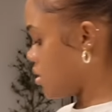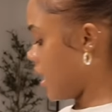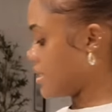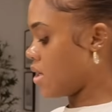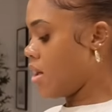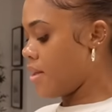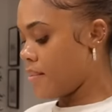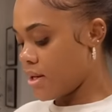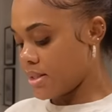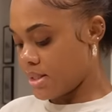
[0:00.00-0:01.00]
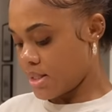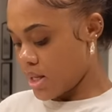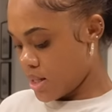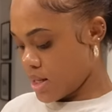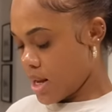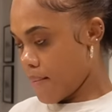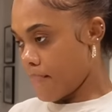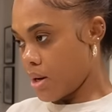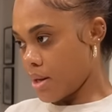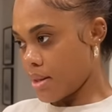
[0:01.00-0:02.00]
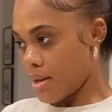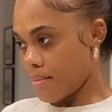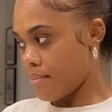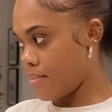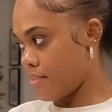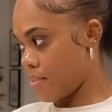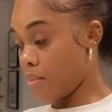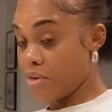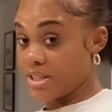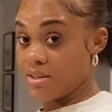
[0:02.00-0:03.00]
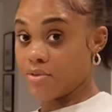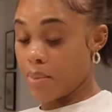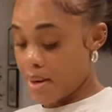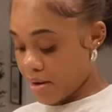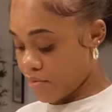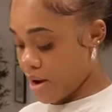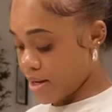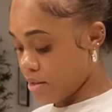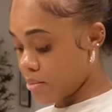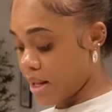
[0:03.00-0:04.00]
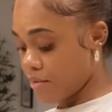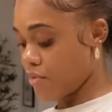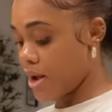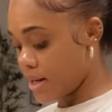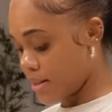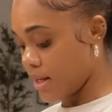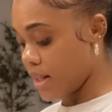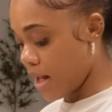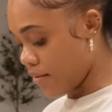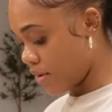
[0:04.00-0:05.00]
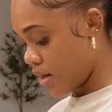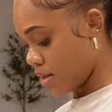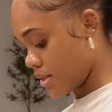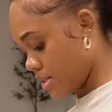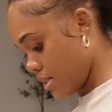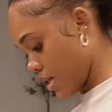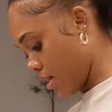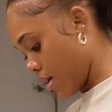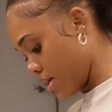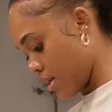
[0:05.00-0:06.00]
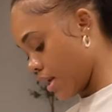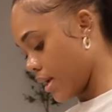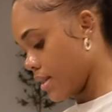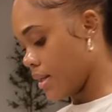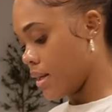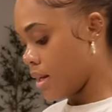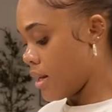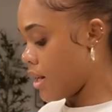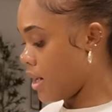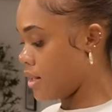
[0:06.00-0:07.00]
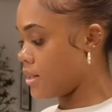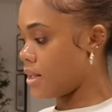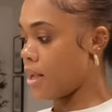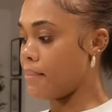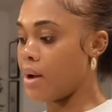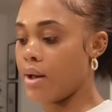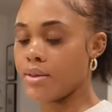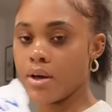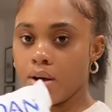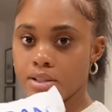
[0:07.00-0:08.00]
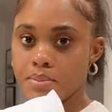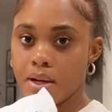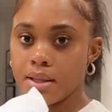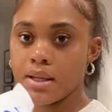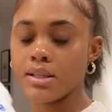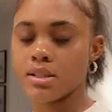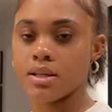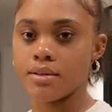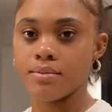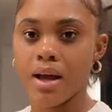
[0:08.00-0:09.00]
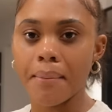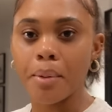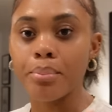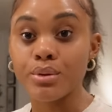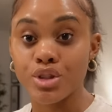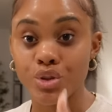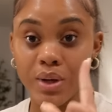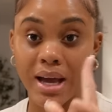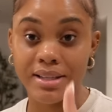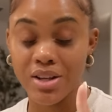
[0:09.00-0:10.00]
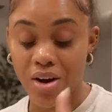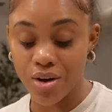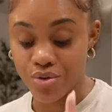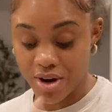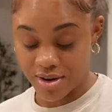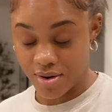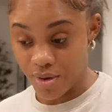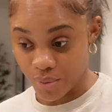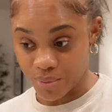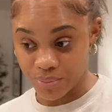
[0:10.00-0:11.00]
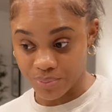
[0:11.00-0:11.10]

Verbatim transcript: So I saw them on sale and I bought them. I'm waiting for Black Friday. On Black Friday they'll have a lot of sale online. Uh, and then I bought the husband. Listen, I'm going to put you guys on right now.